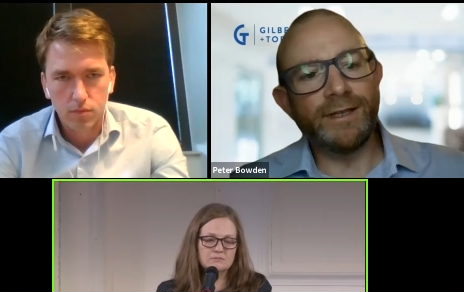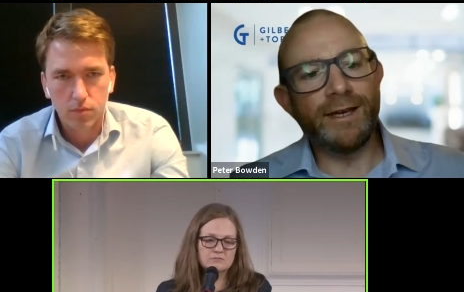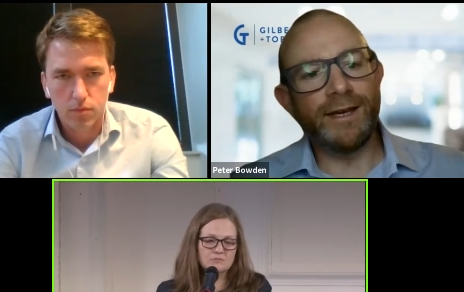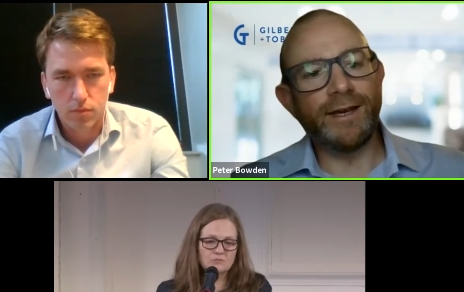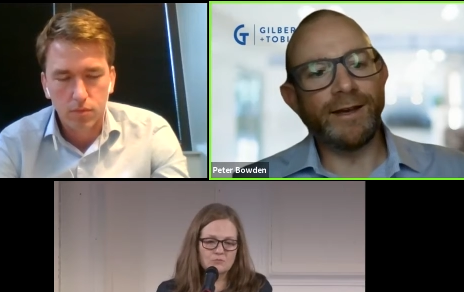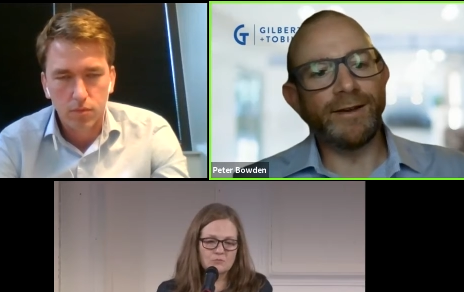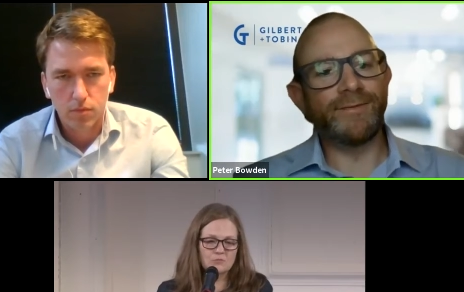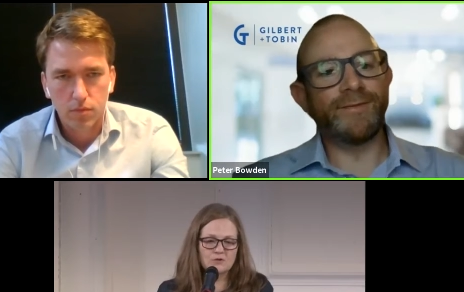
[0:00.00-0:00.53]

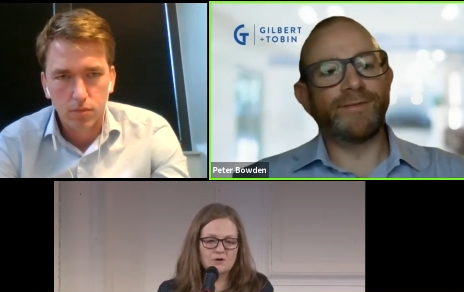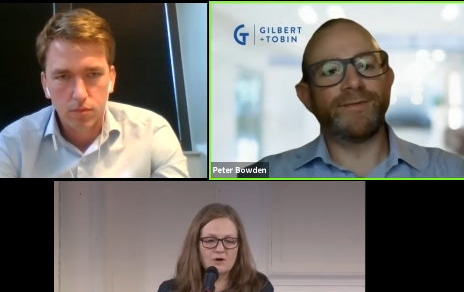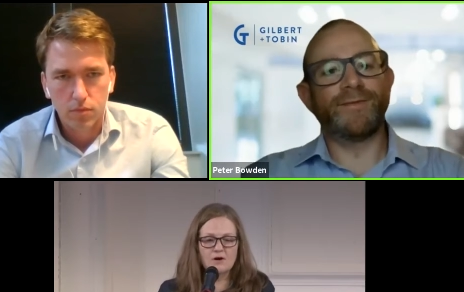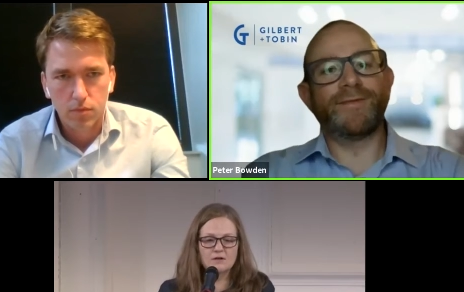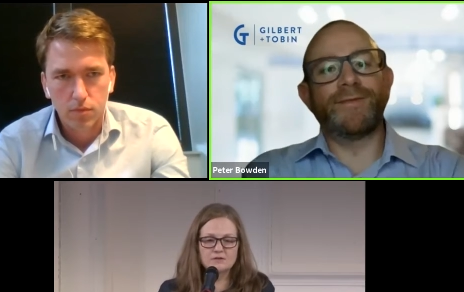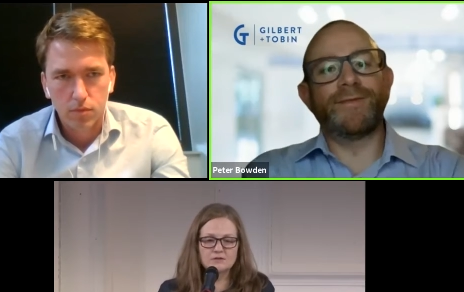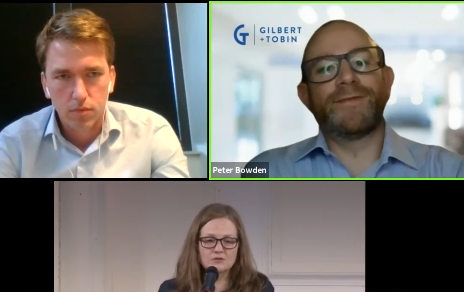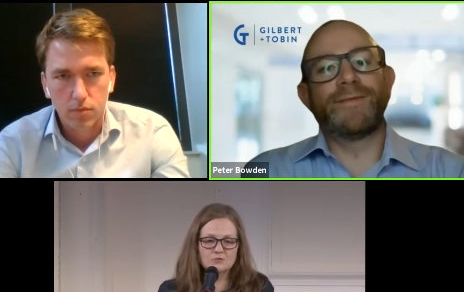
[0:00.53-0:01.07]
Speaker 1: yeah. we'll
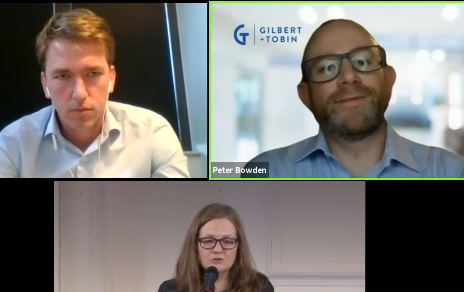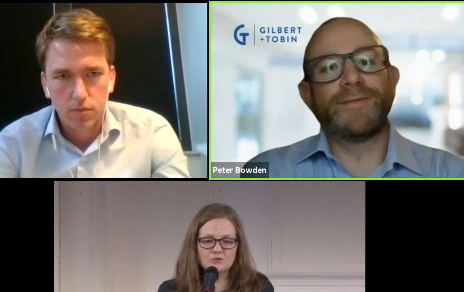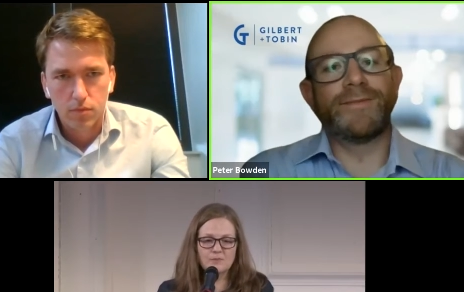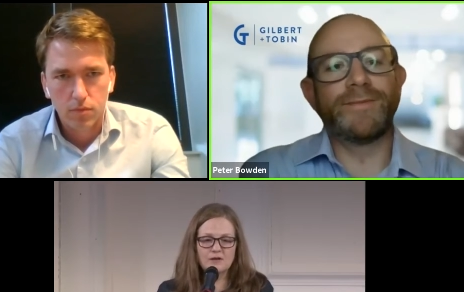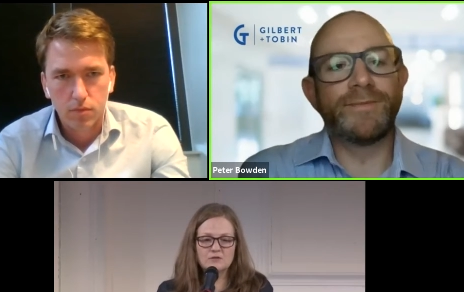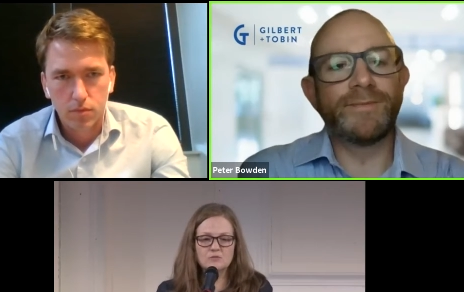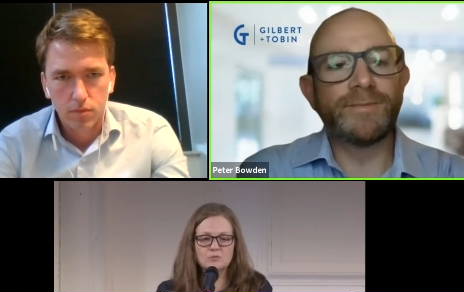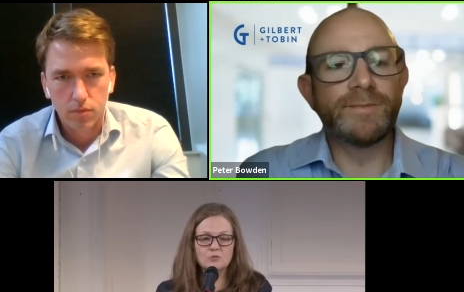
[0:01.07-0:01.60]
call it the
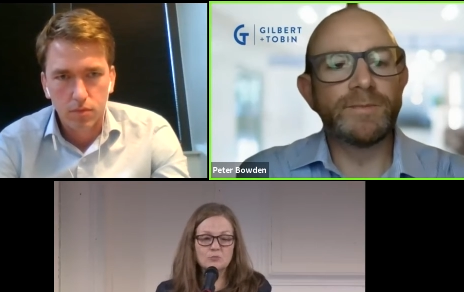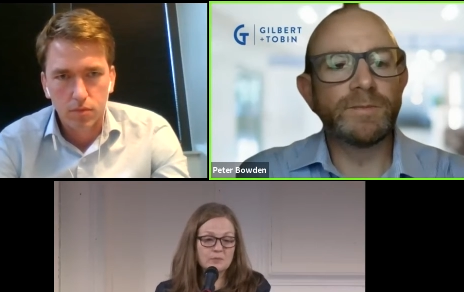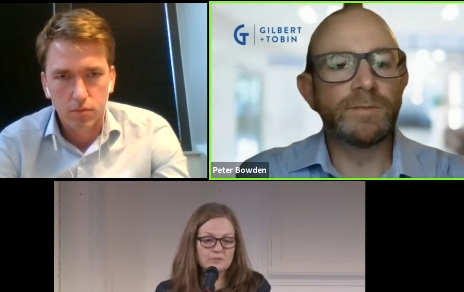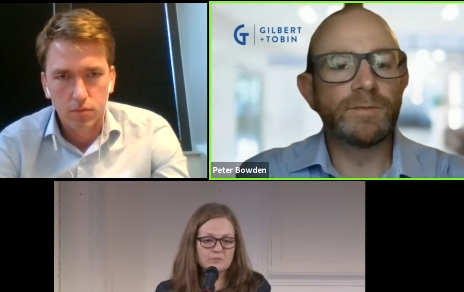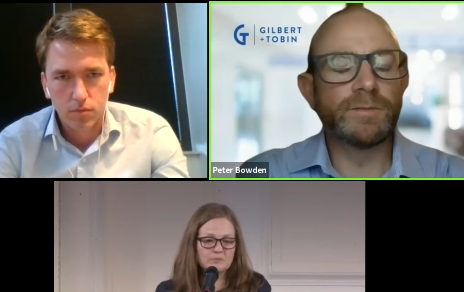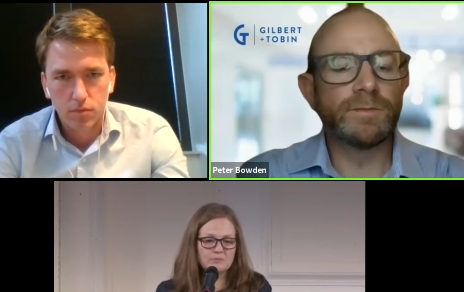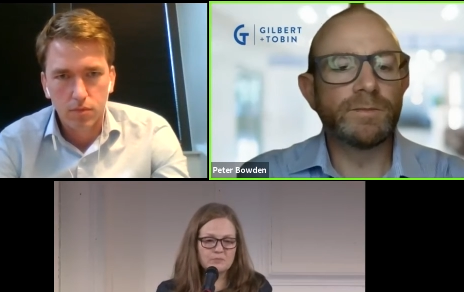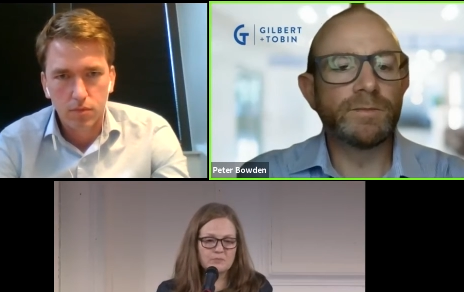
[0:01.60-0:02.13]
responsible
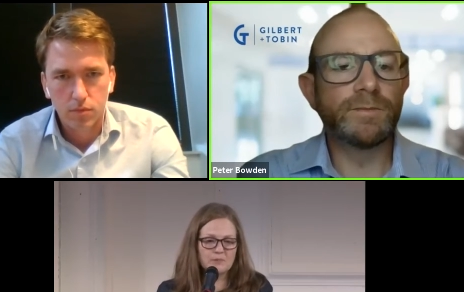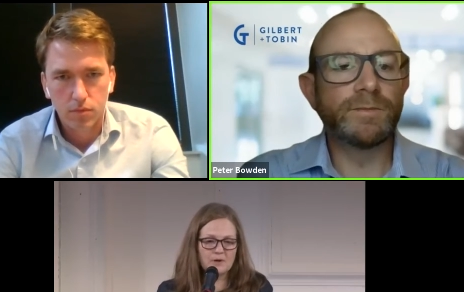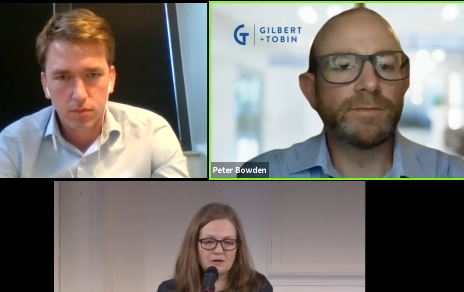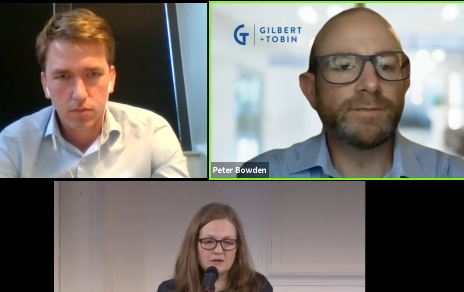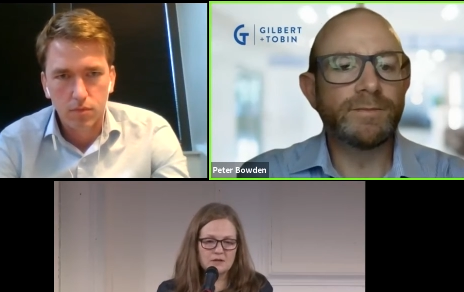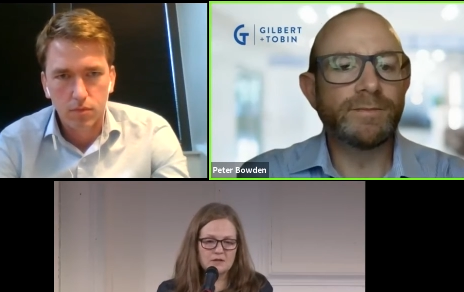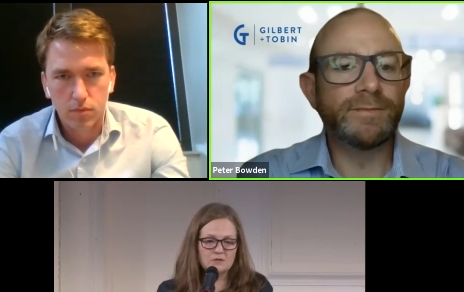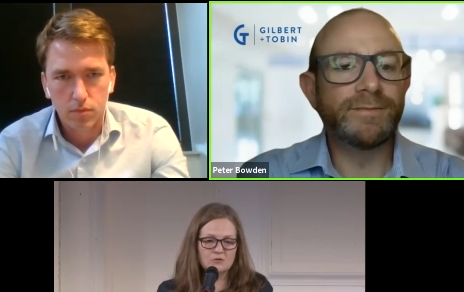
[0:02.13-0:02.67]

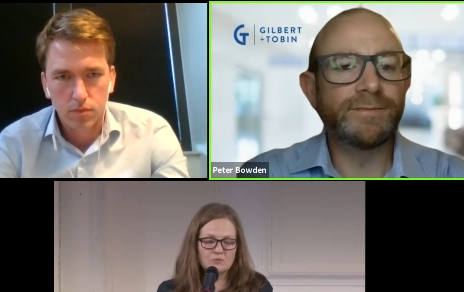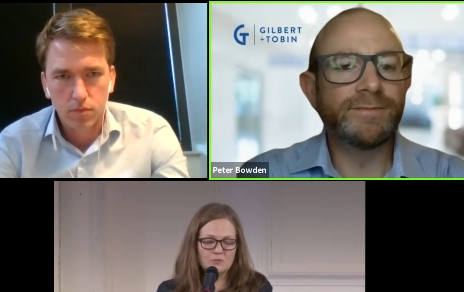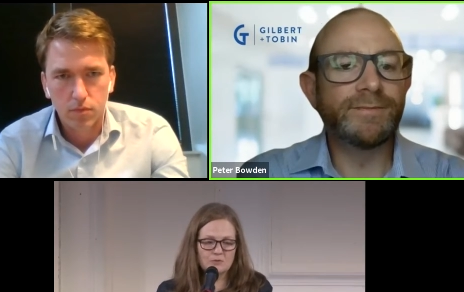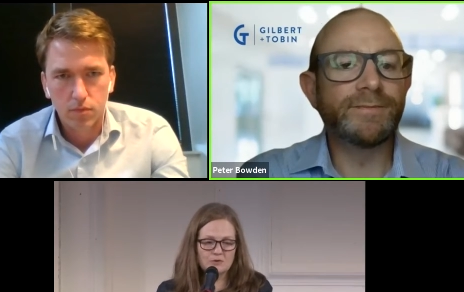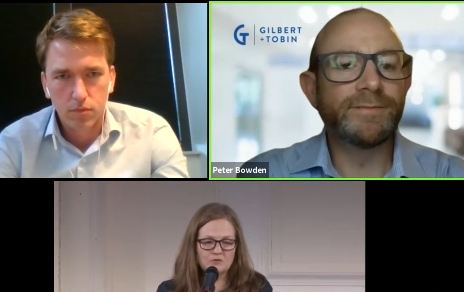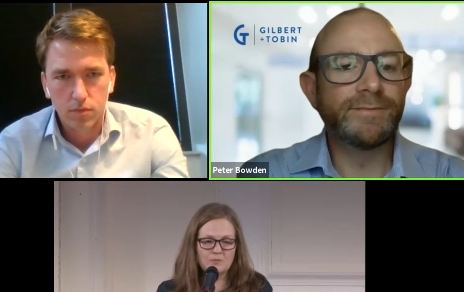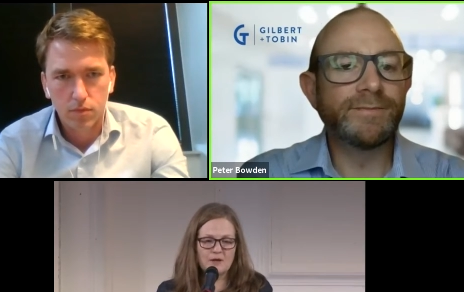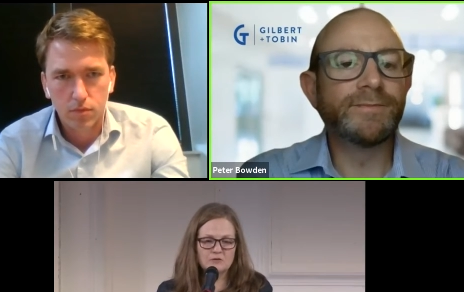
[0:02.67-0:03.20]
party or the
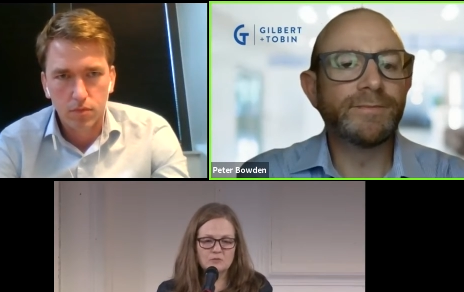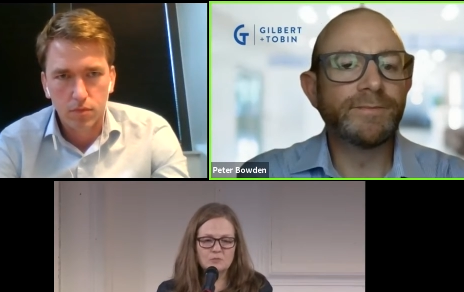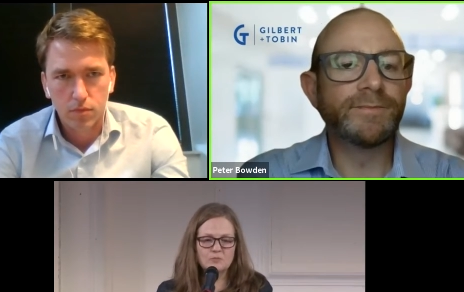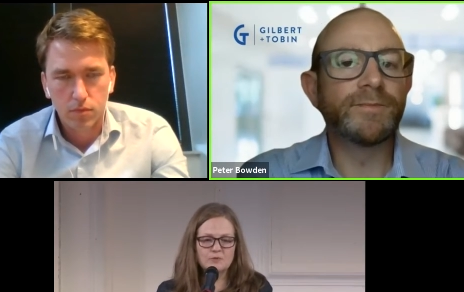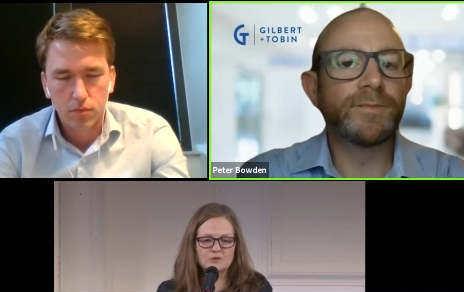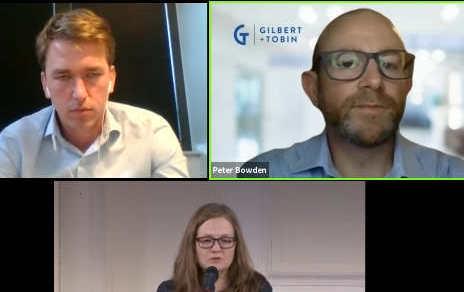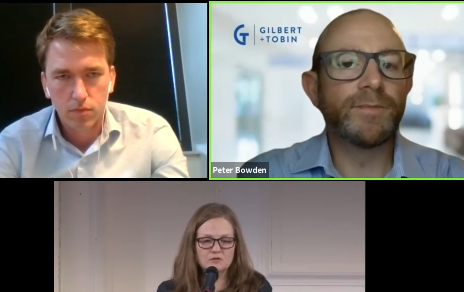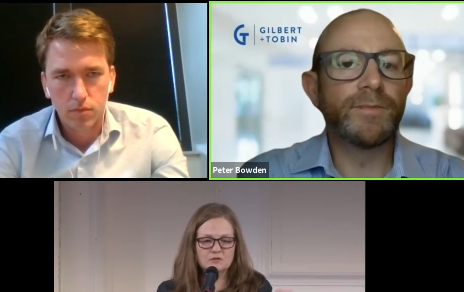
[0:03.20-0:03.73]
responsible
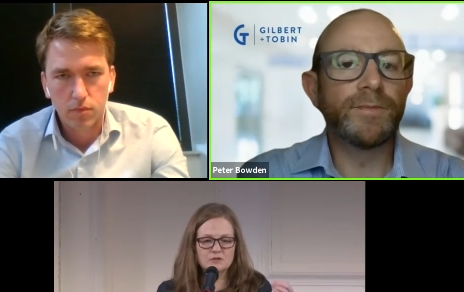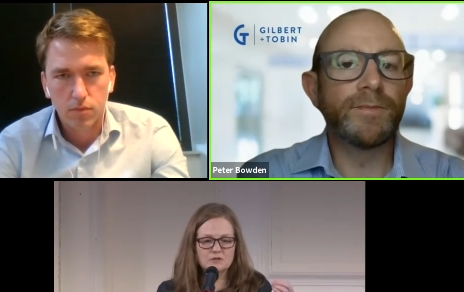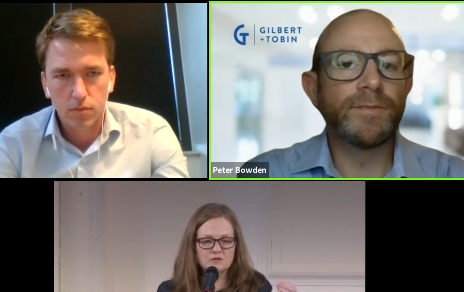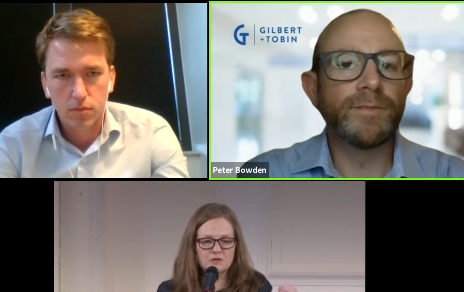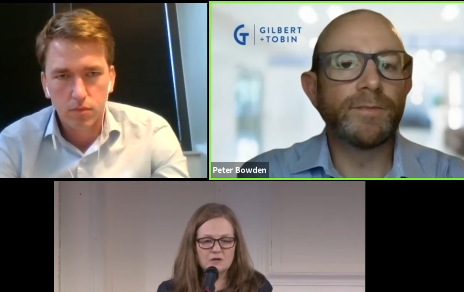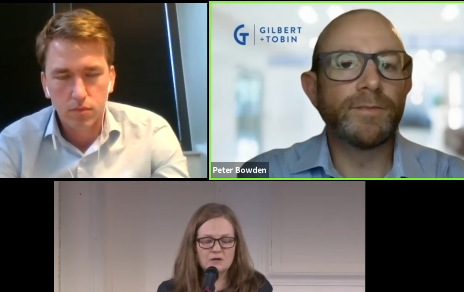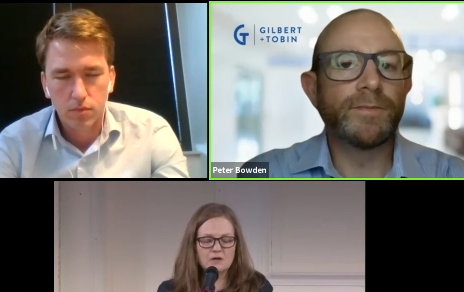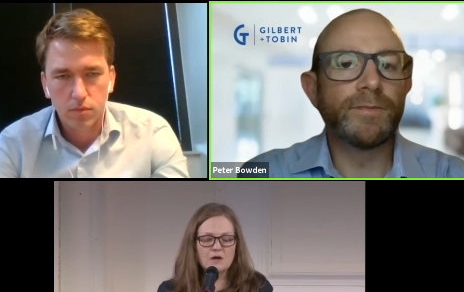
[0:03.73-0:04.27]
person. Is
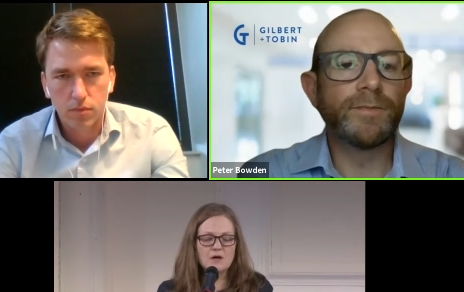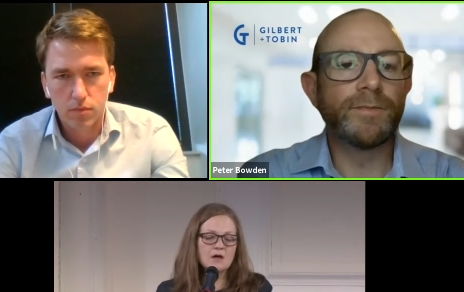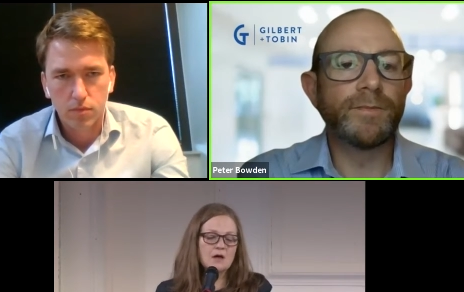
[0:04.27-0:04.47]
there